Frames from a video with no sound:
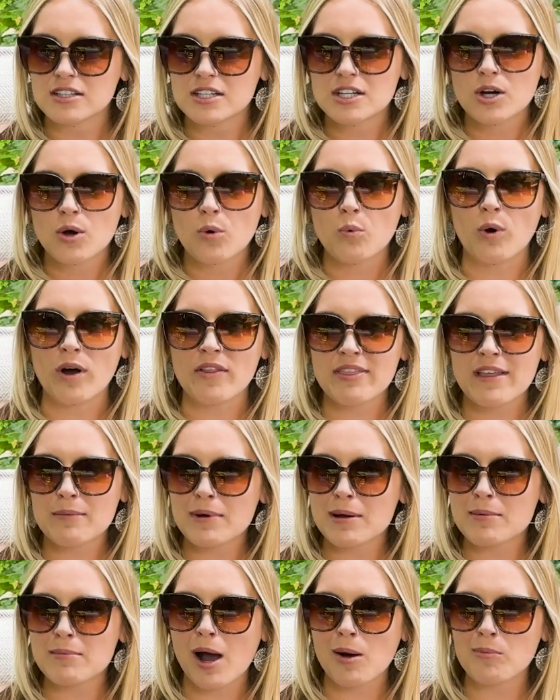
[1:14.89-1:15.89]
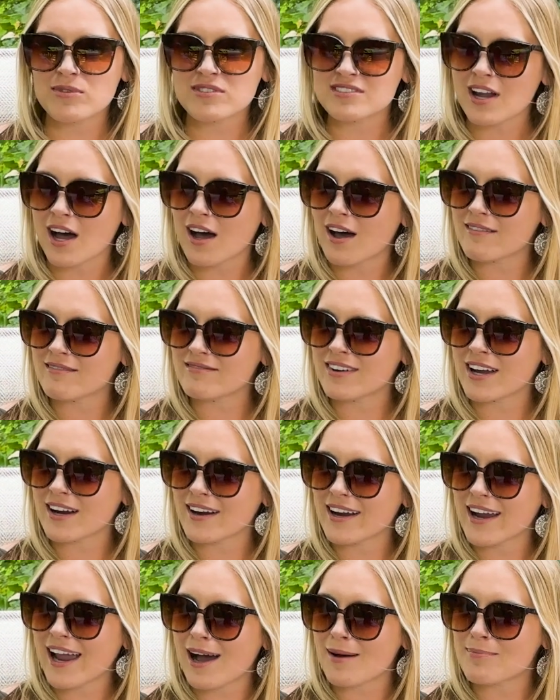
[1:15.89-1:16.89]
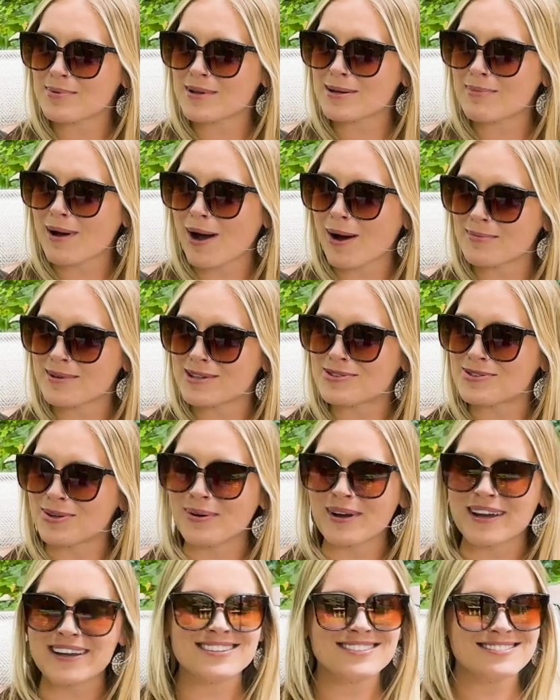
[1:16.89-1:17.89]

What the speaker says: One that my mom was not very happy about me doing.